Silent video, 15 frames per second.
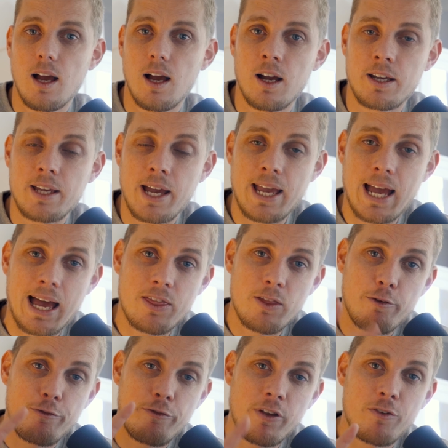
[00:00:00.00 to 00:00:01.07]
Okay, and
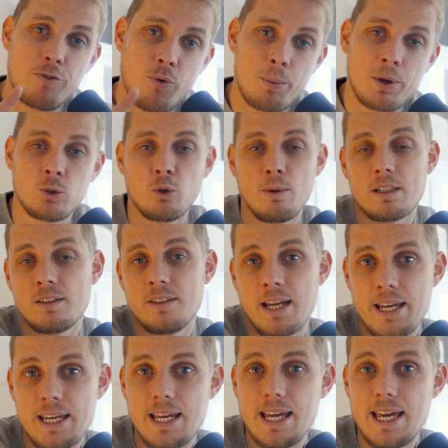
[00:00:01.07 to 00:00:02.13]
the fifth one we're going to talk about
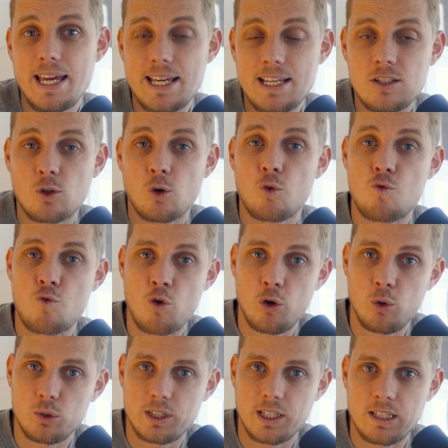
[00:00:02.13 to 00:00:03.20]
today is
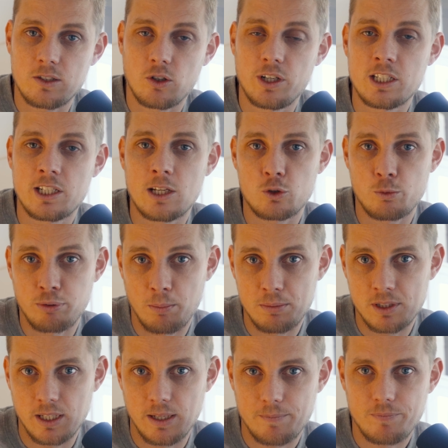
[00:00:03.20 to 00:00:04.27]
royalties on intellectual
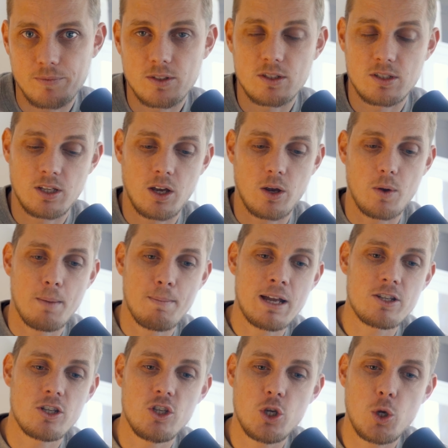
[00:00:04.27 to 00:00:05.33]
property. So
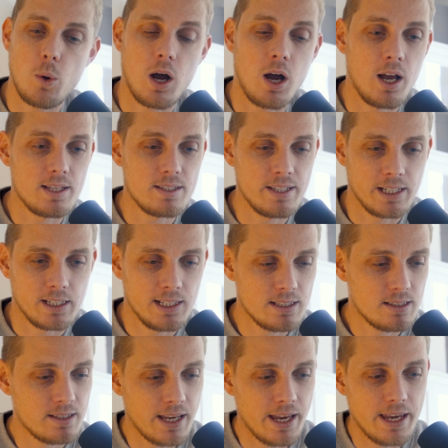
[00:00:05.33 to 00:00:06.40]
imagine you are a singer,
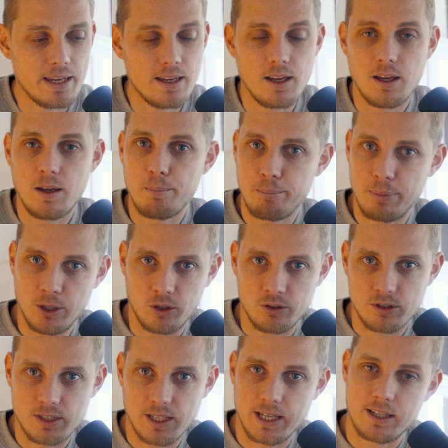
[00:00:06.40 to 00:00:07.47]
let's say
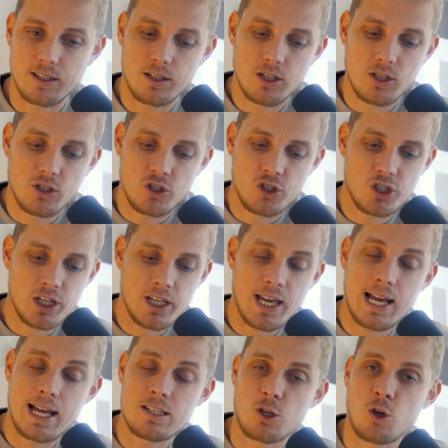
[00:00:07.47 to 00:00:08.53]
Beyonce. She
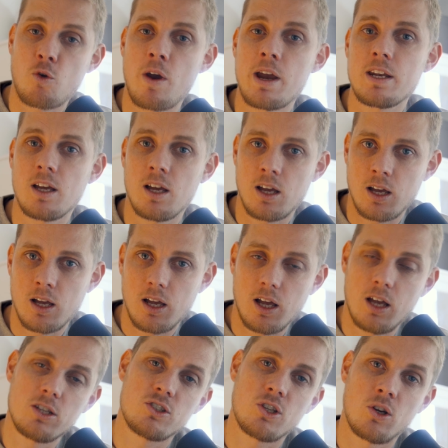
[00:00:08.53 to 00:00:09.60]
has created
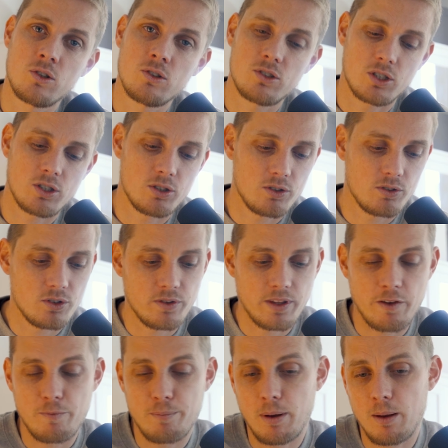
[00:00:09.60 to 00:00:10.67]
her songs,
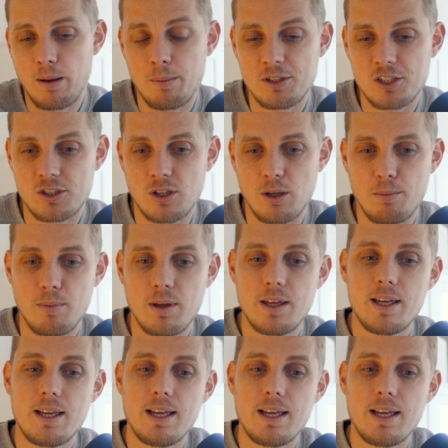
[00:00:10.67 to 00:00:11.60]
they've published them,